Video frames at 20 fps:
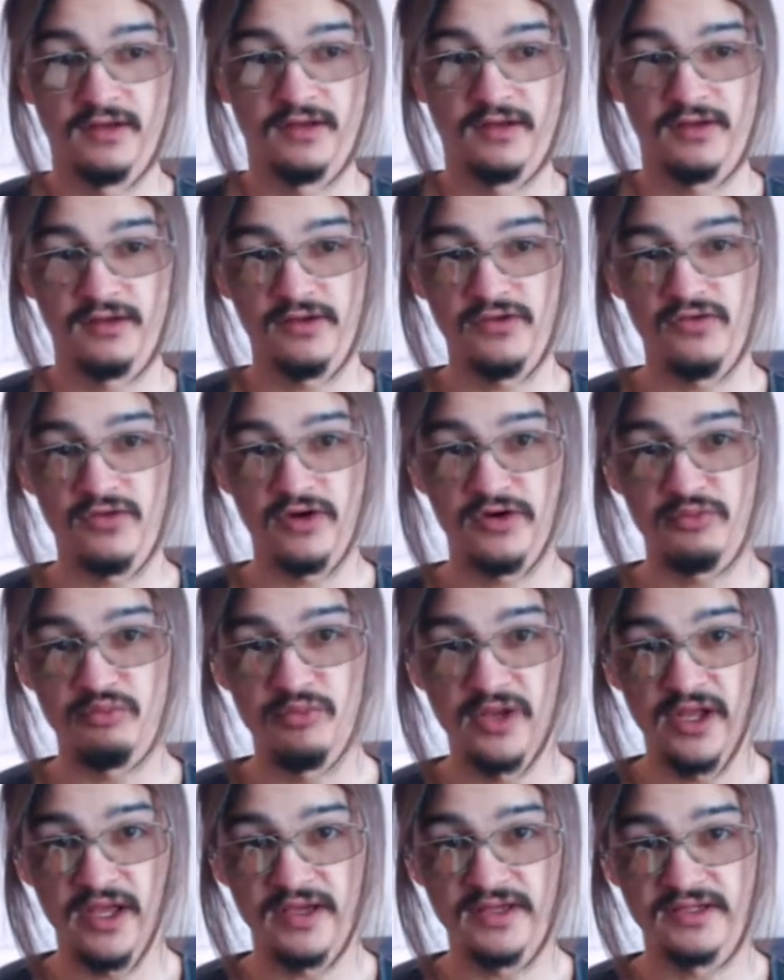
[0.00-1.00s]
you are
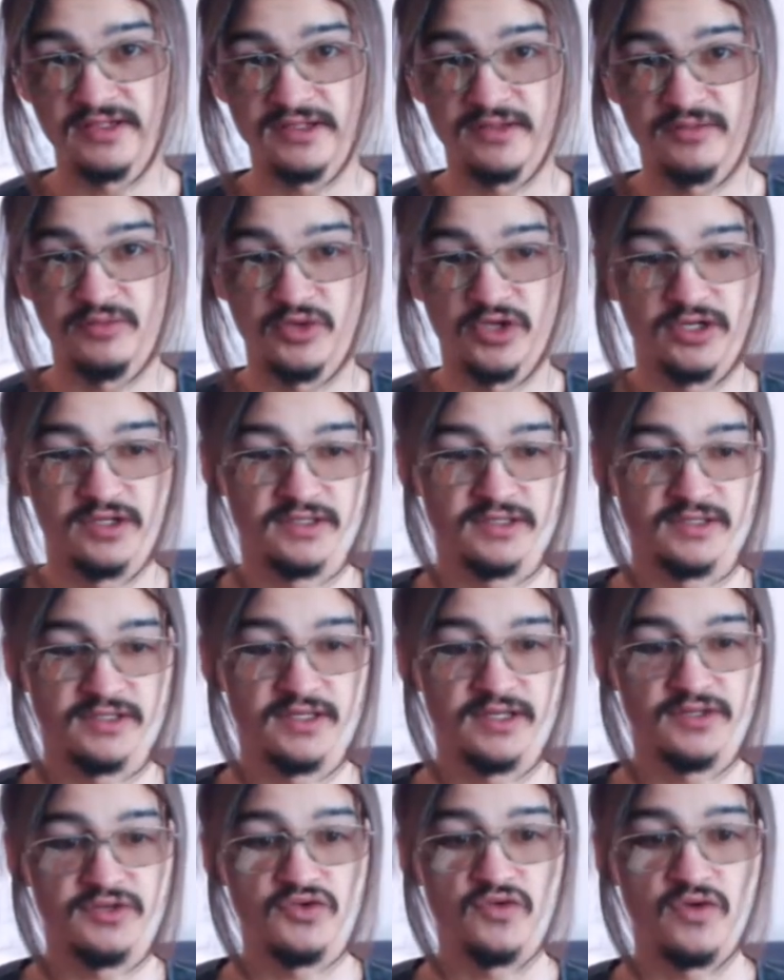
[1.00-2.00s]
blessed because
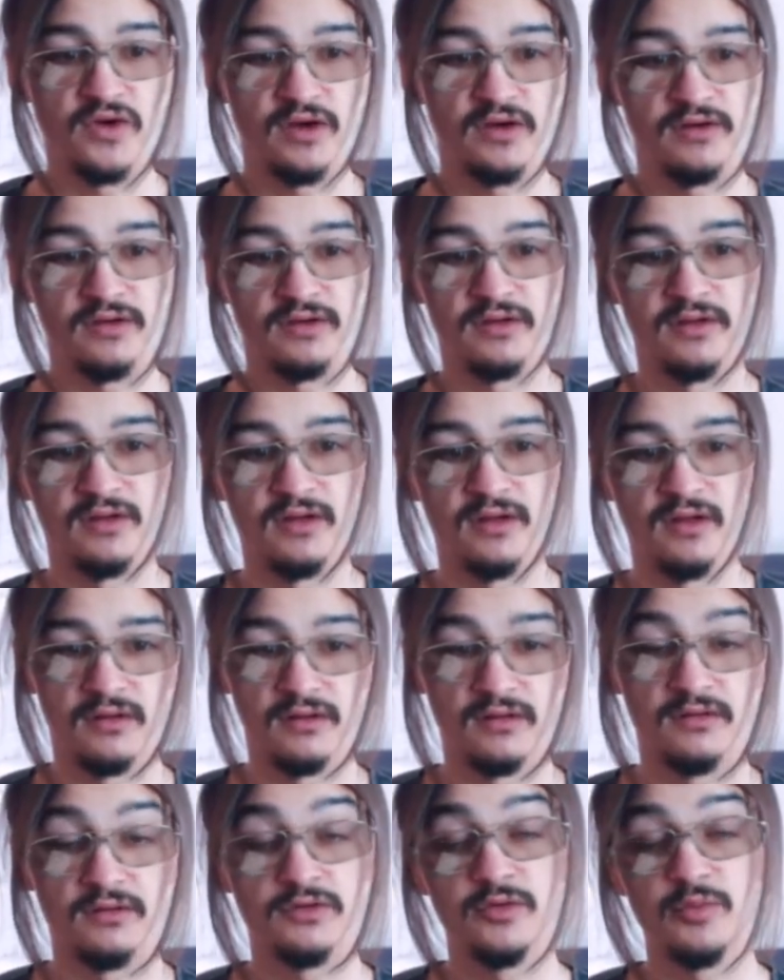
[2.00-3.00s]
then you are in a
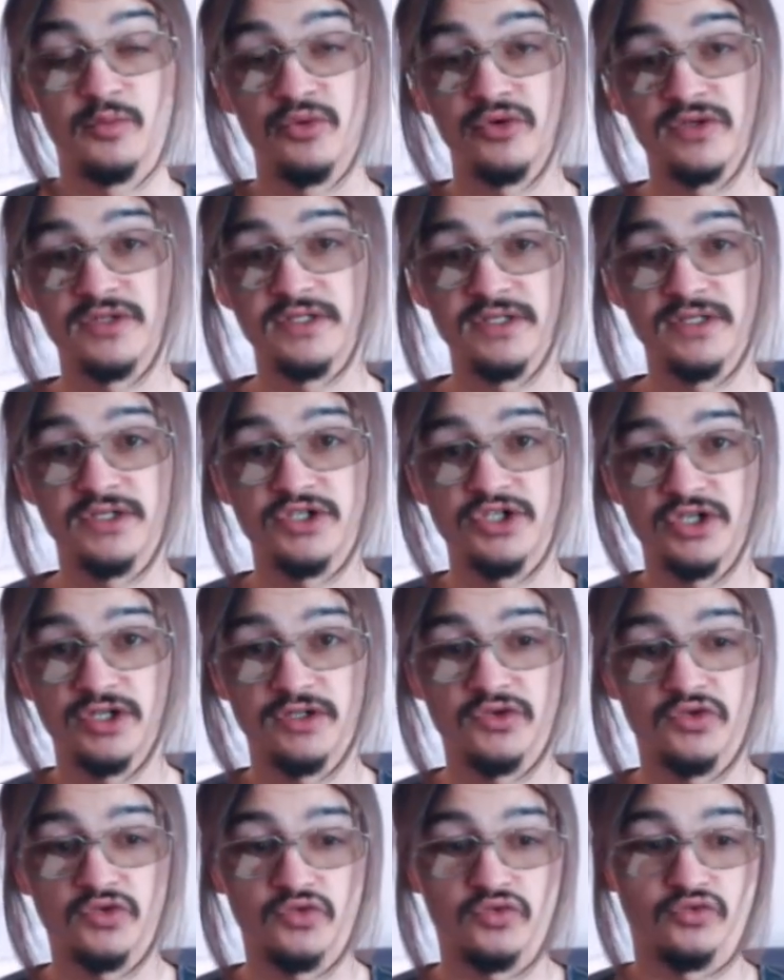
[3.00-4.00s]
good
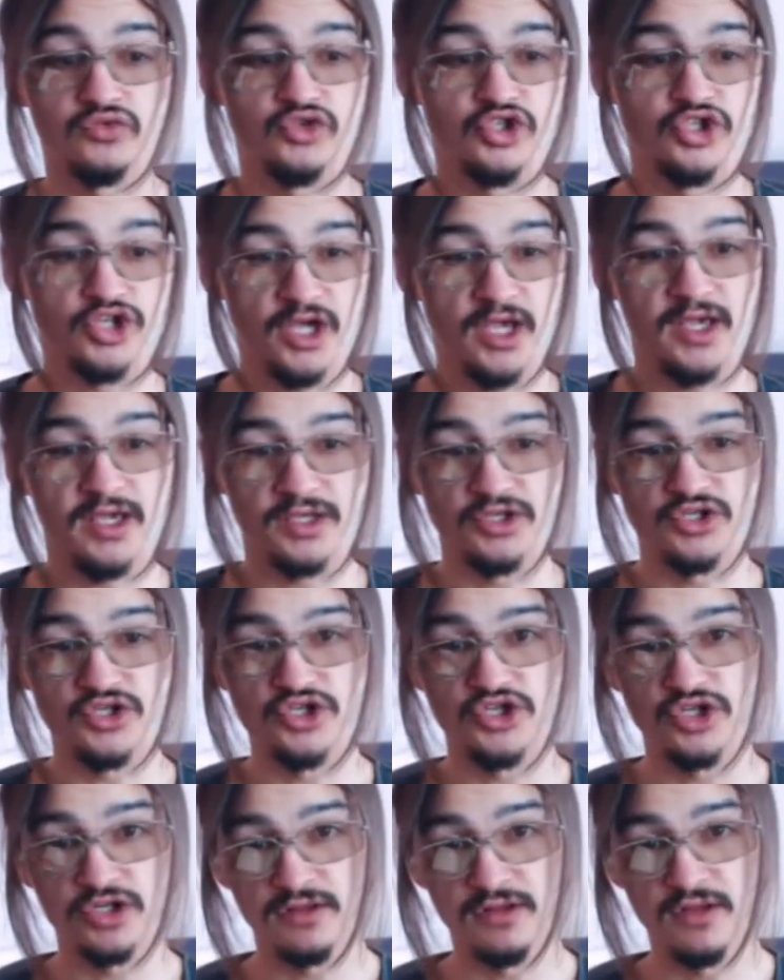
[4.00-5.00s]
position to
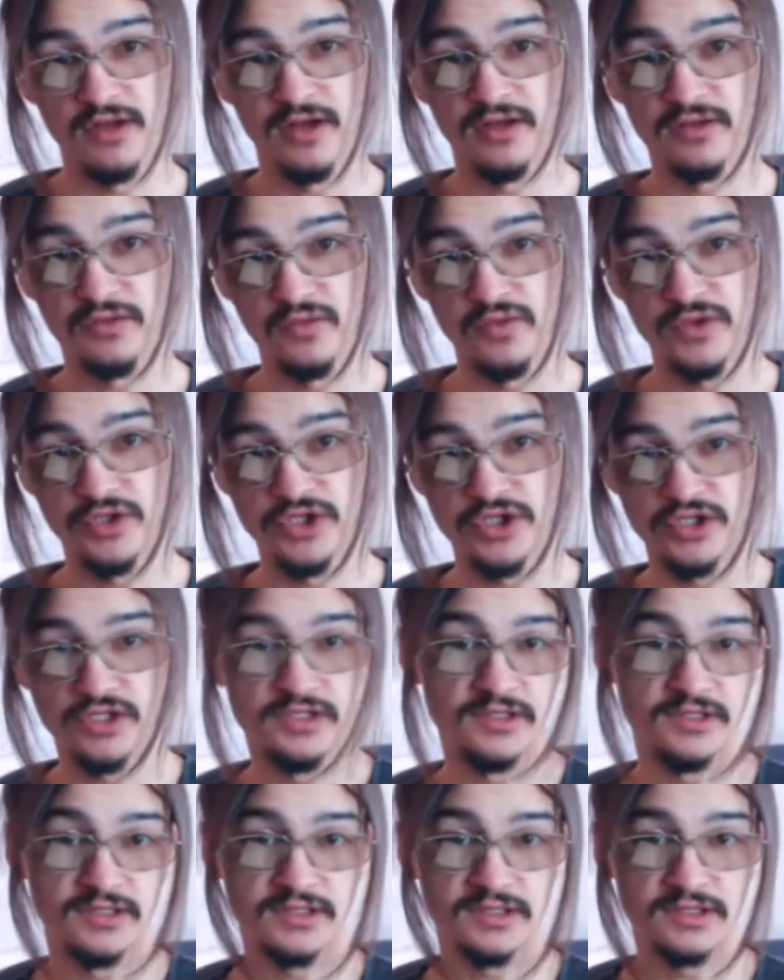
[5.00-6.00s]
change that which
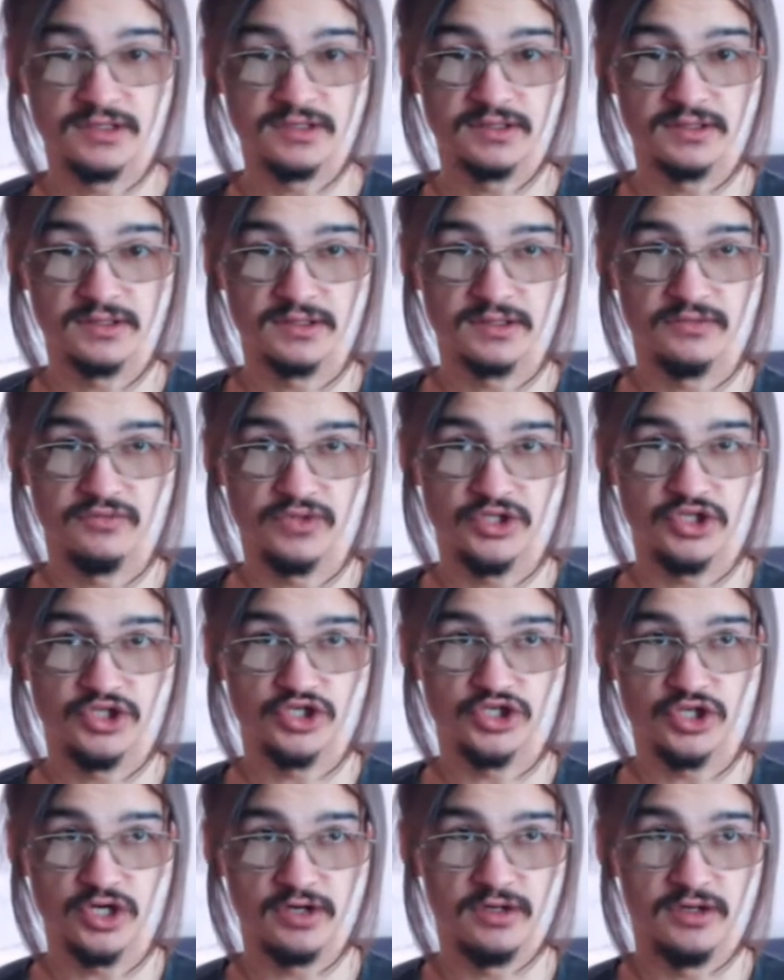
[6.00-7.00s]
is
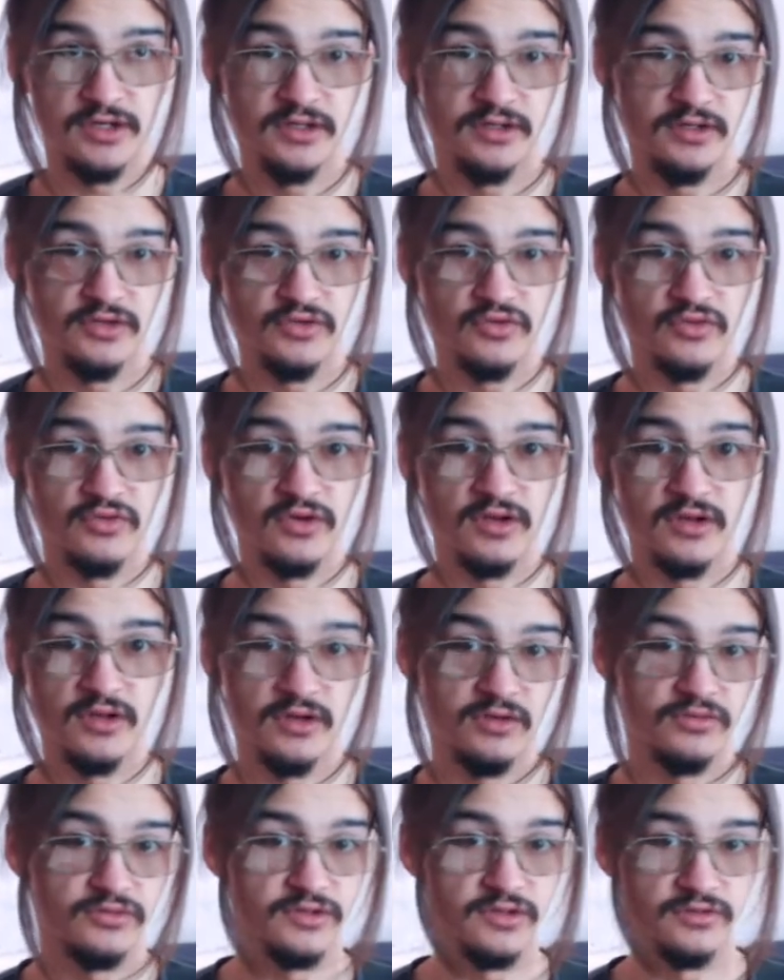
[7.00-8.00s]
which already you
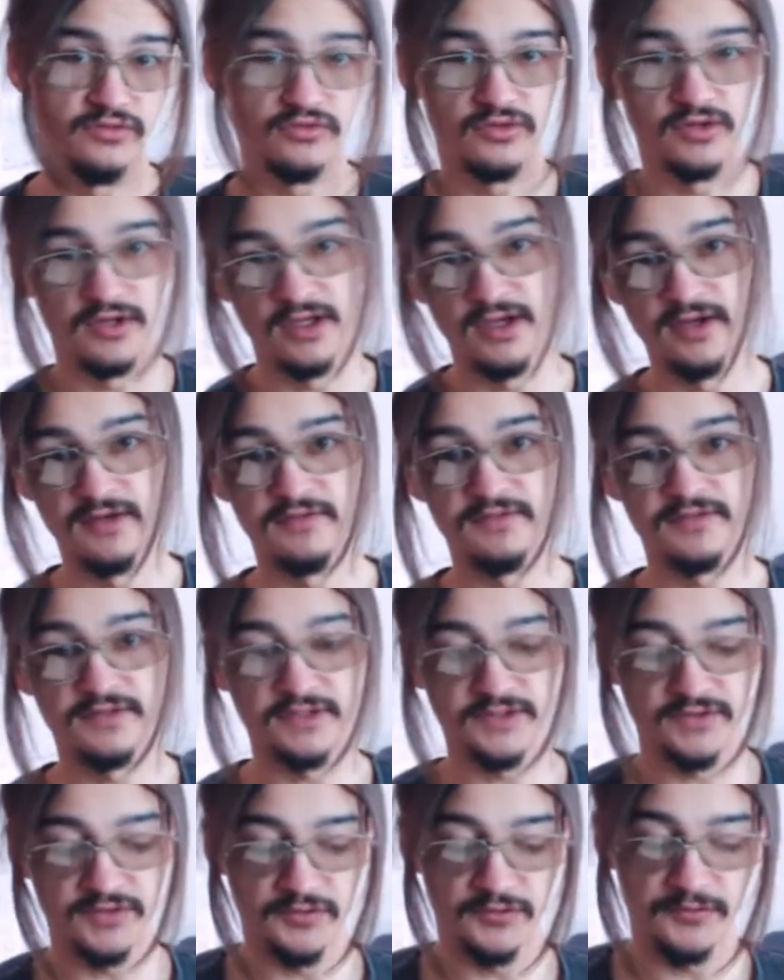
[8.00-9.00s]
allowed in your life.
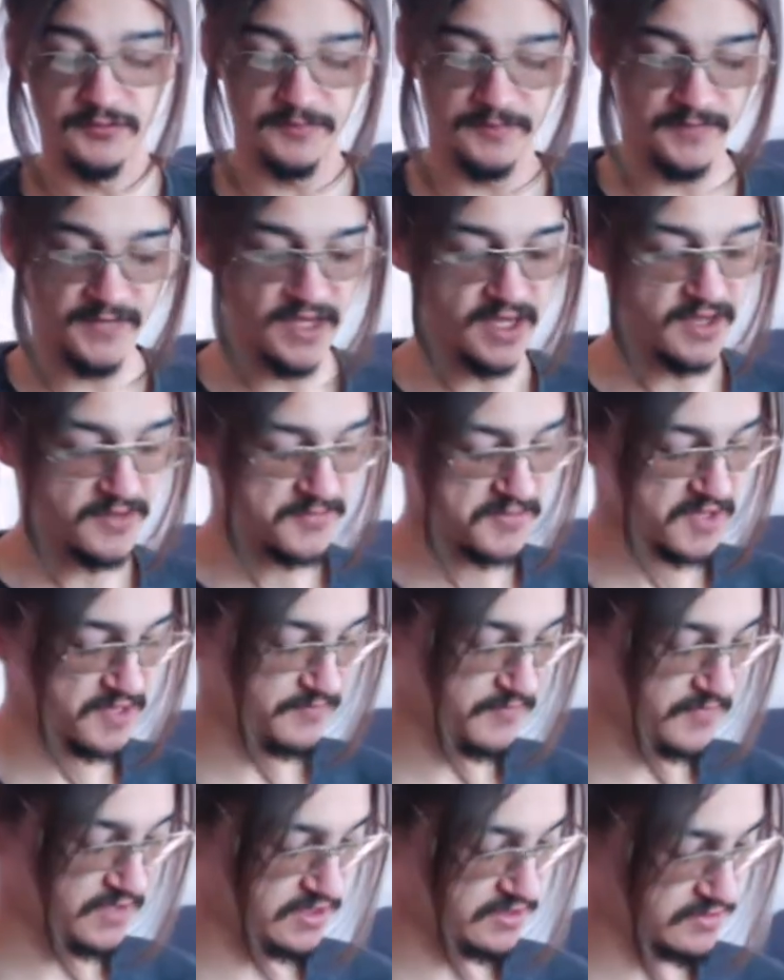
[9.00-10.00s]
So yeah
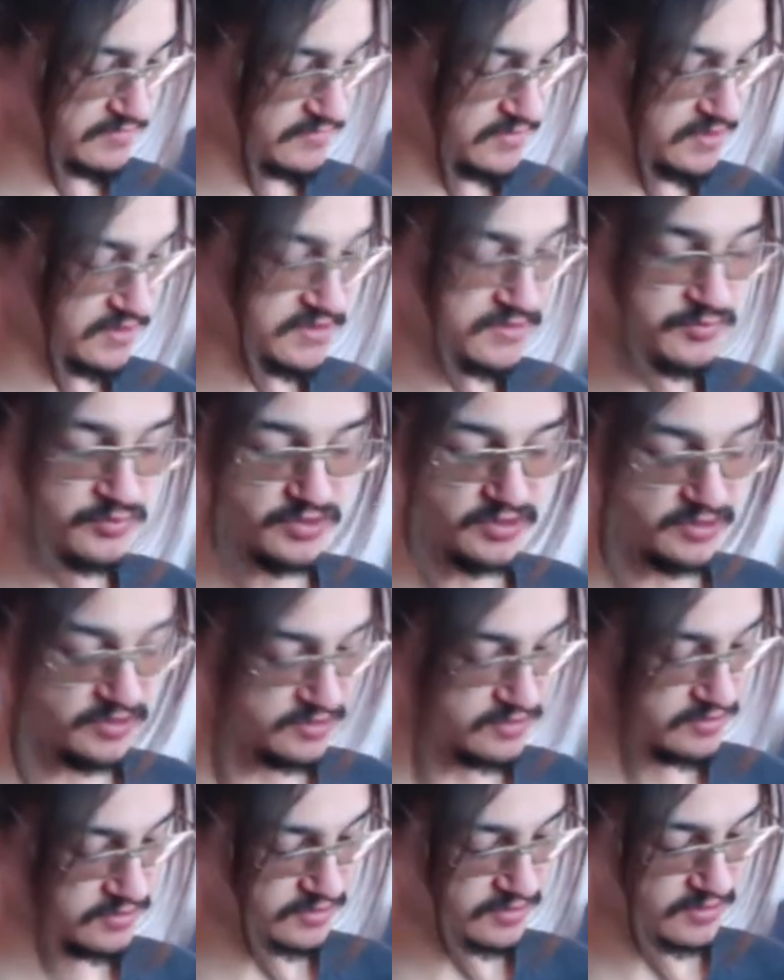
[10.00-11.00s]
yeah that's pretty
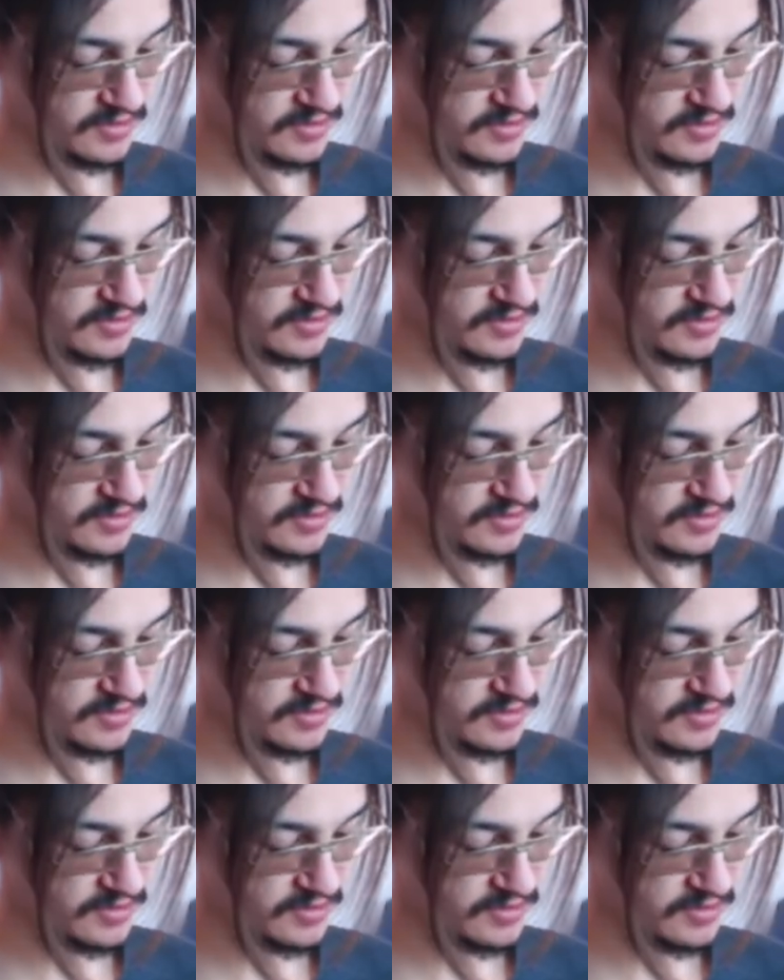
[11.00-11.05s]
good